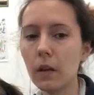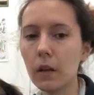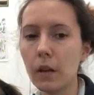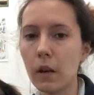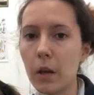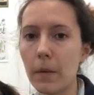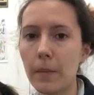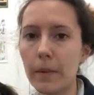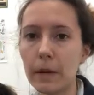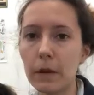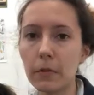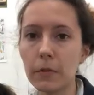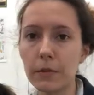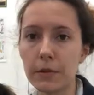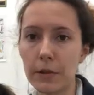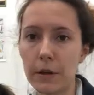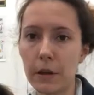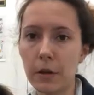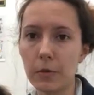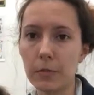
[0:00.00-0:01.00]
and it
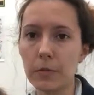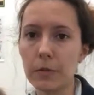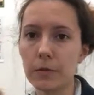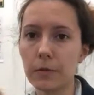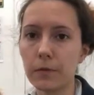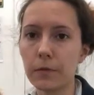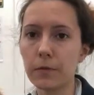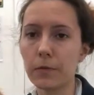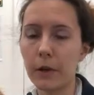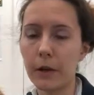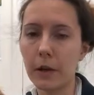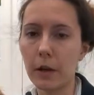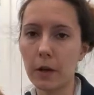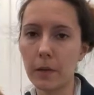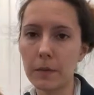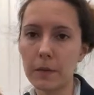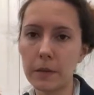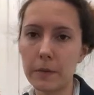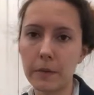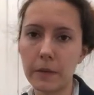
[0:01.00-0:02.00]
also helps sort of break
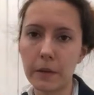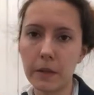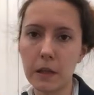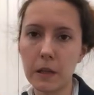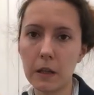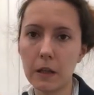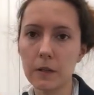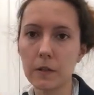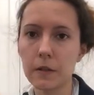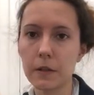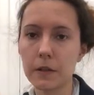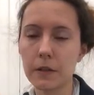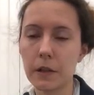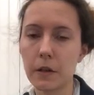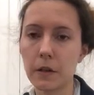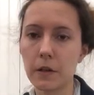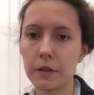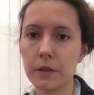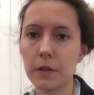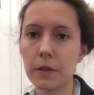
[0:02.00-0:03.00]
up some of the
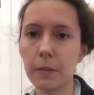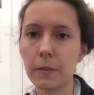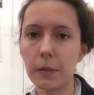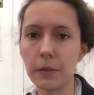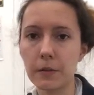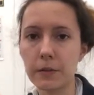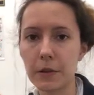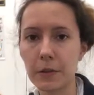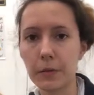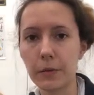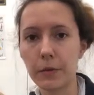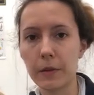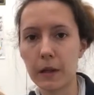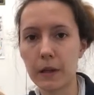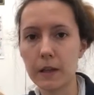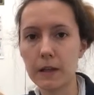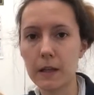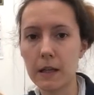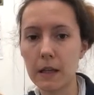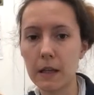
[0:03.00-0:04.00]
tartar that builds up on
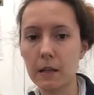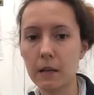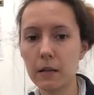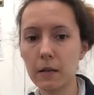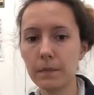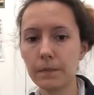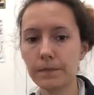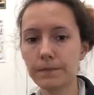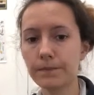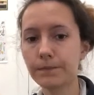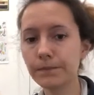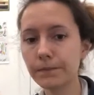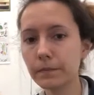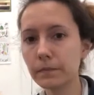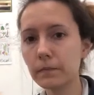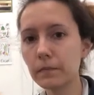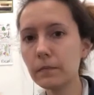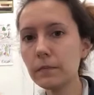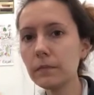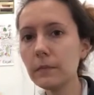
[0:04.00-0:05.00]
their teeth.
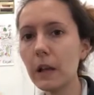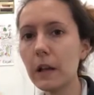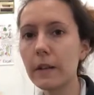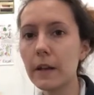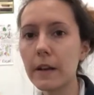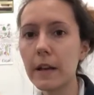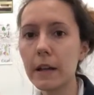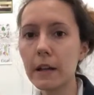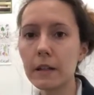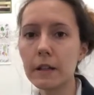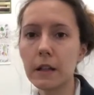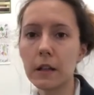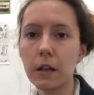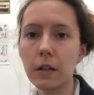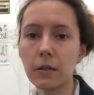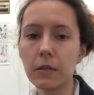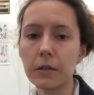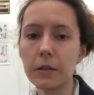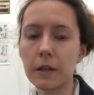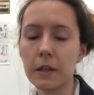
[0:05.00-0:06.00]
And the next thing
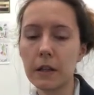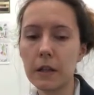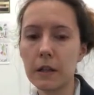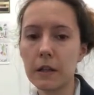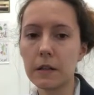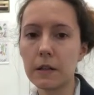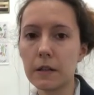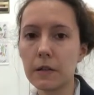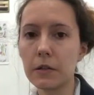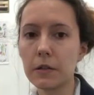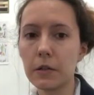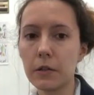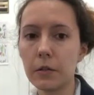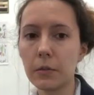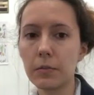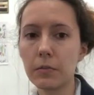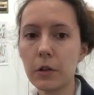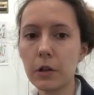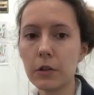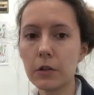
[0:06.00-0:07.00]
you'll also need is a
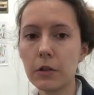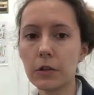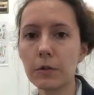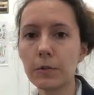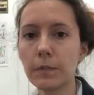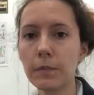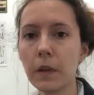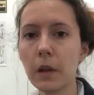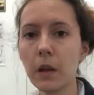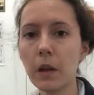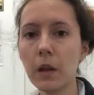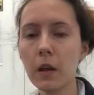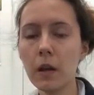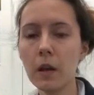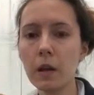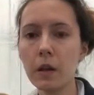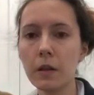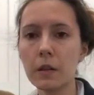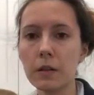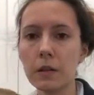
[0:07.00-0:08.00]
toothbrush.
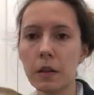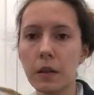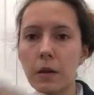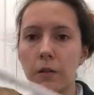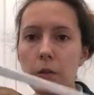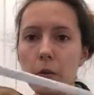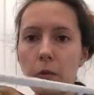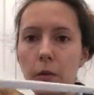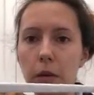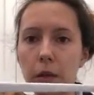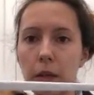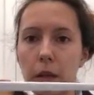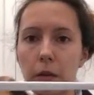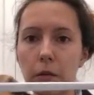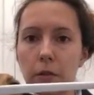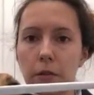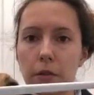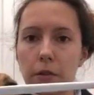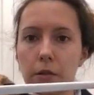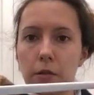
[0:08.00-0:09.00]
So I've got one here
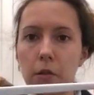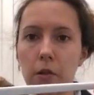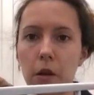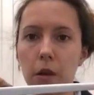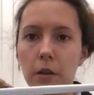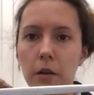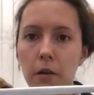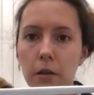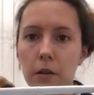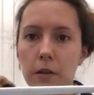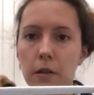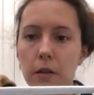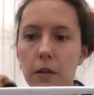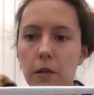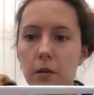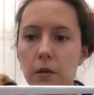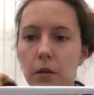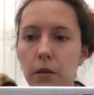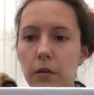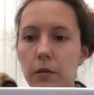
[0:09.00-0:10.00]
which has quite a nice
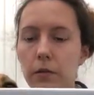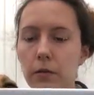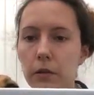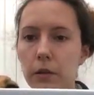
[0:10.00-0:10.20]
long